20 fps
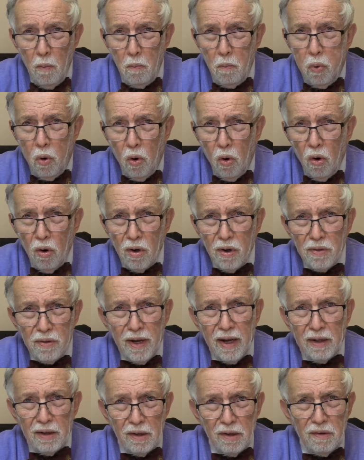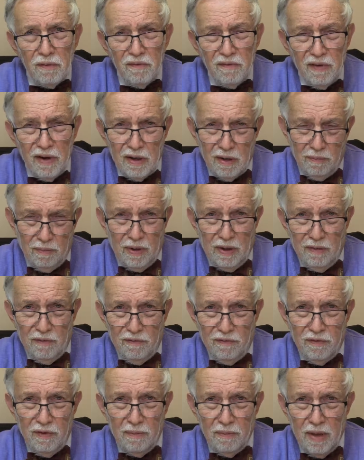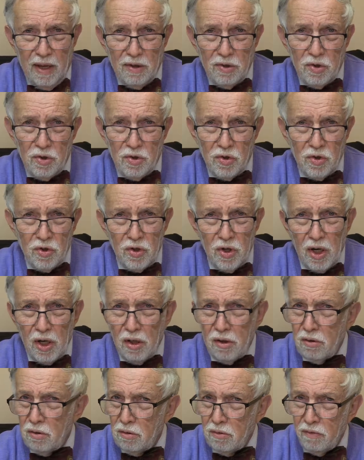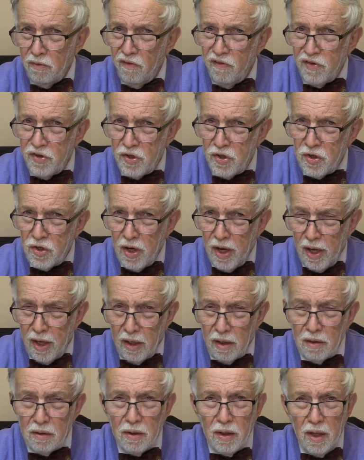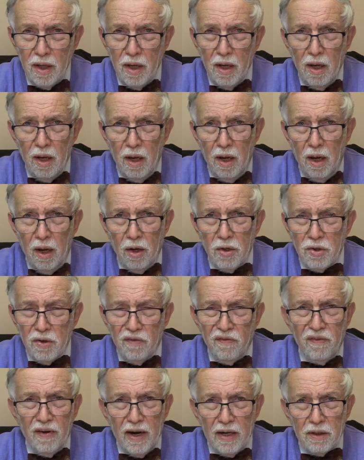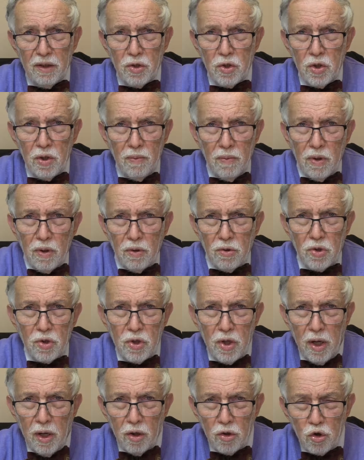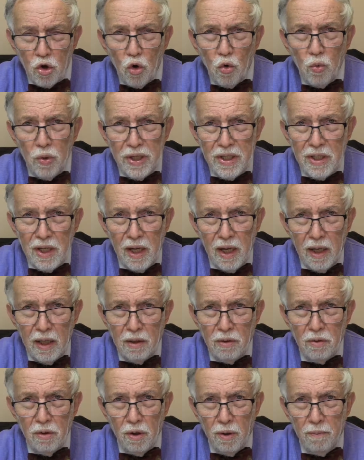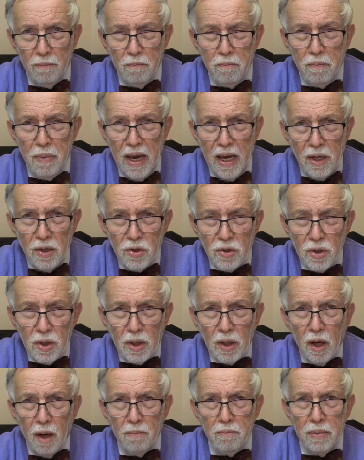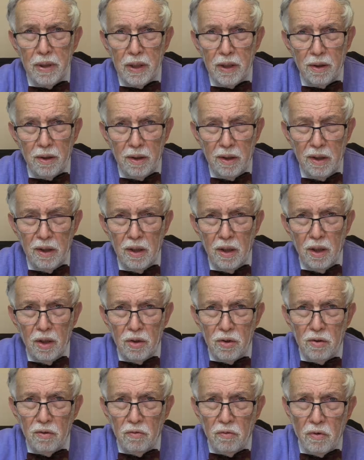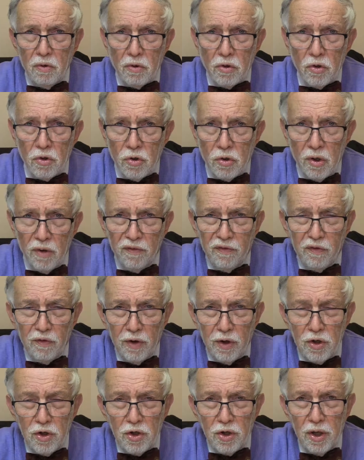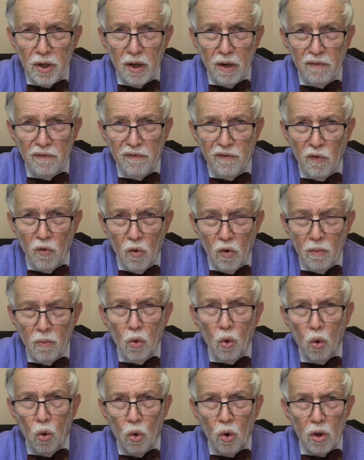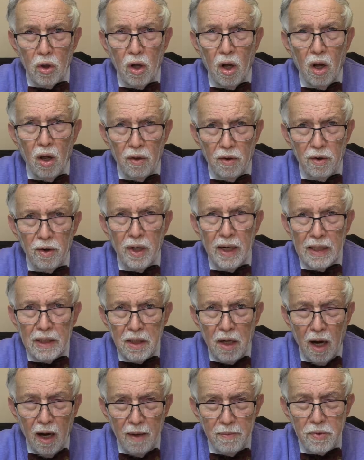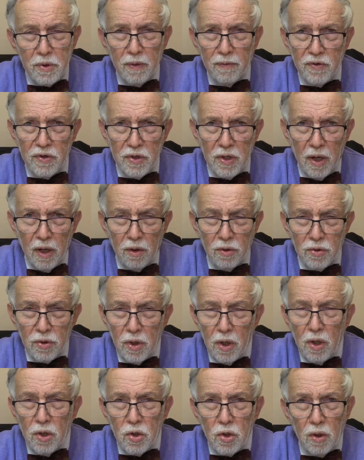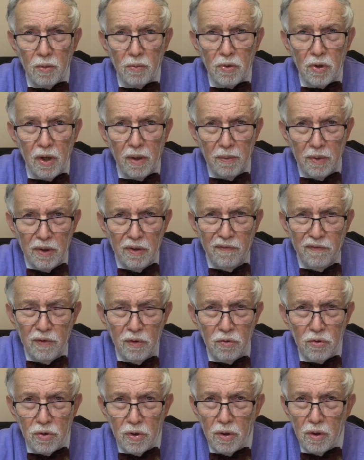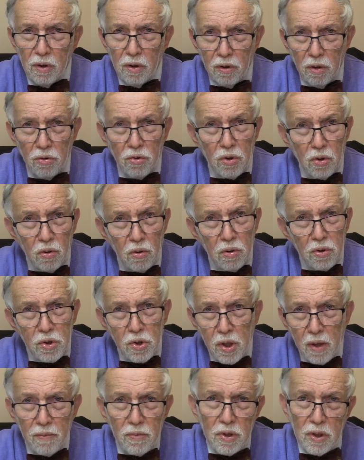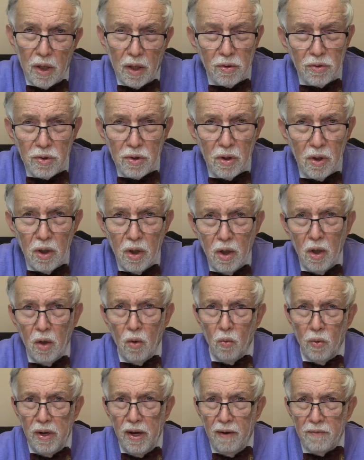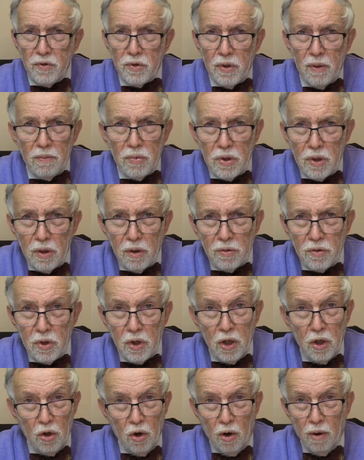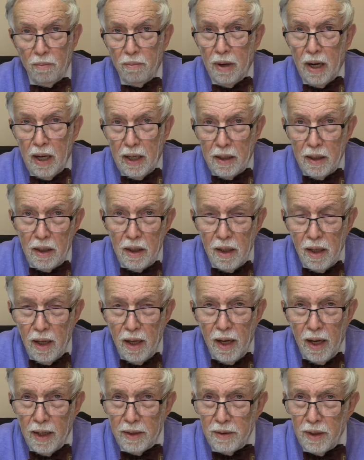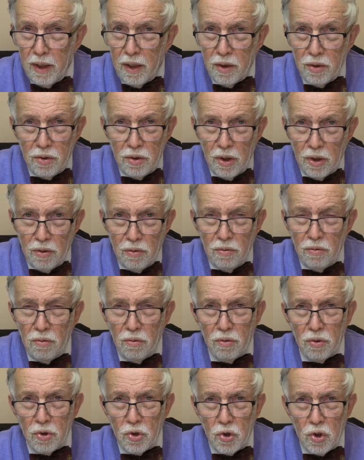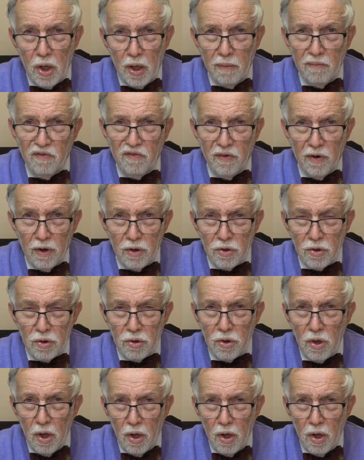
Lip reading: Part of that development from that single cell is the fact that some of those cells retain their basic ability to differentiate and form all other types of cells sometime in the future. Those are called stem cells. We have stem cells in our body, and they continue the same function.